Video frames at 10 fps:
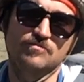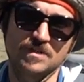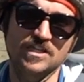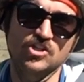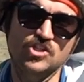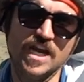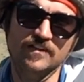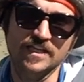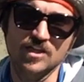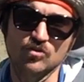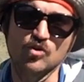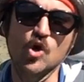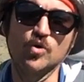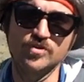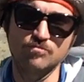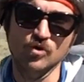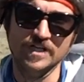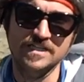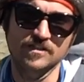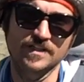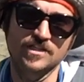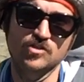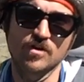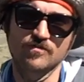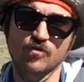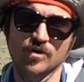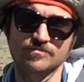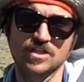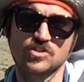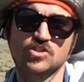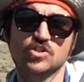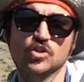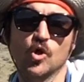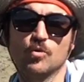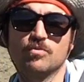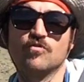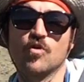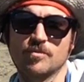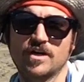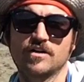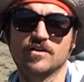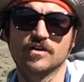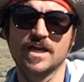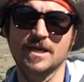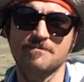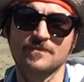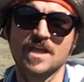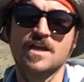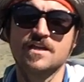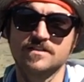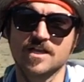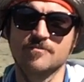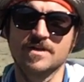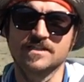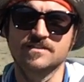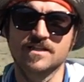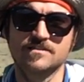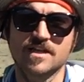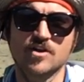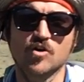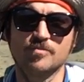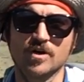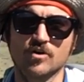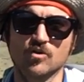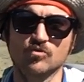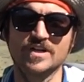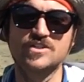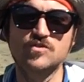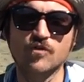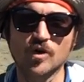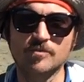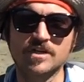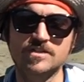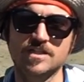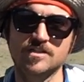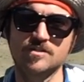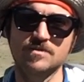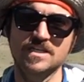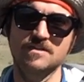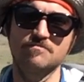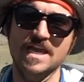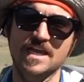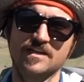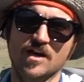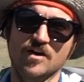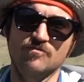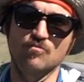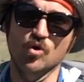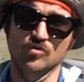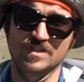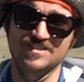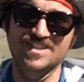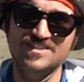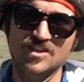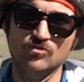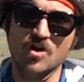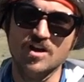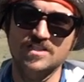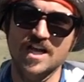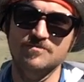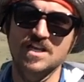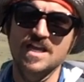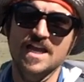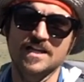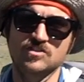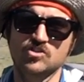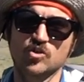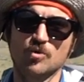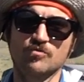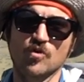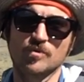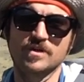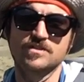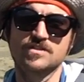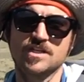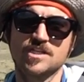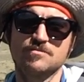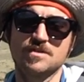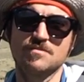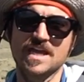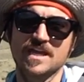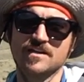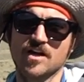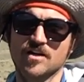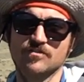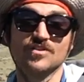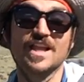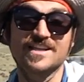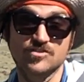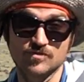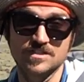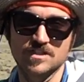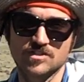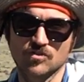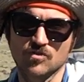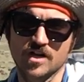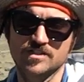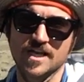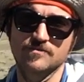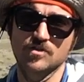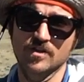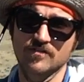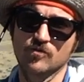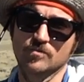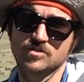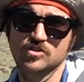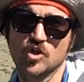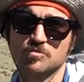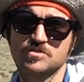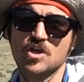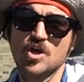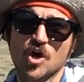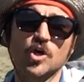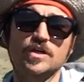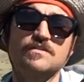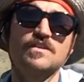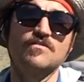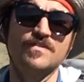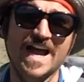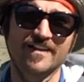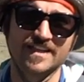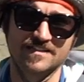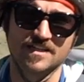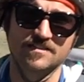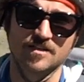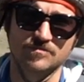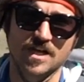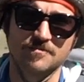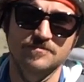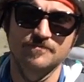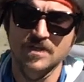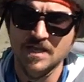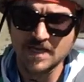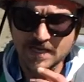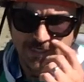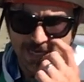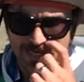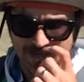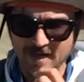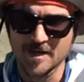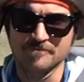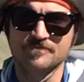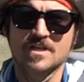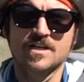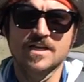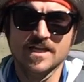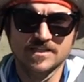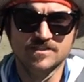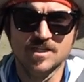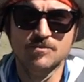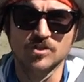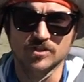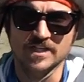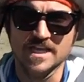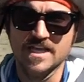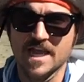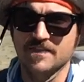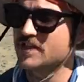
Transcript: being shaly, it erodes more easily, so it forms a slope former. Okay, does that make sense? I hope. A ridge former tend to be made of more resistant rock types, and slope formers tend to be made of less resistant rock types, so they form slopes or even valleys at some time. Okay. Similarly, and